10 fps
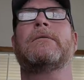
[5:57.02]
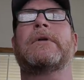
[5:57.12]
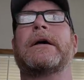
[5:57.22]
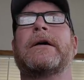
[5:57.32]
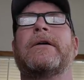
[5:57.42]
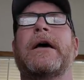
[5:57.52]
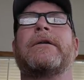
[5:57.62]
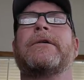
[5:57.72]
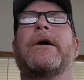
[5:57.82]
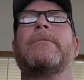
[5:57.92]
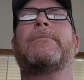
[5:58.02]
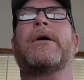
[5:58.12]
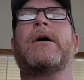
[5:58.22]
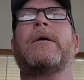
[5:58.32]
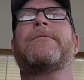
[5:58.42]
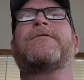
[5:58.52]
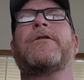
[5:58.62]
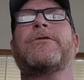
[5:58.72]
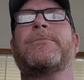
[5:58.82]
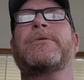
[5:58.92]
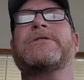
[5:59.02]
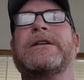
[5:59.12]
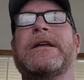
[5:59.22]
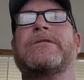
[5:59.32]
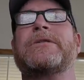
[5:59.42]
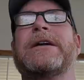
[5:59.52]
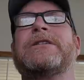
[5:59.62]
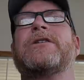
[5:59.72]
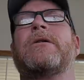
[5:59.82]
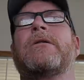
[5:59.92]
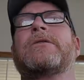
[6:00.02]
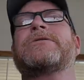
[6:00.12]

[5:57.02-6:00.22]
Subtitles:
I guess, I don't know. Further proceedings on H.R.